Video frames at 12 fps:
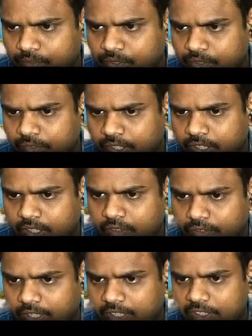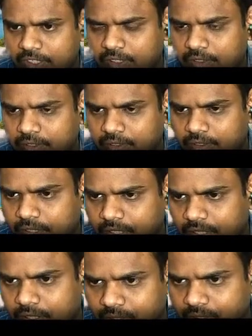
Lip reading: So we get fraction. Okay.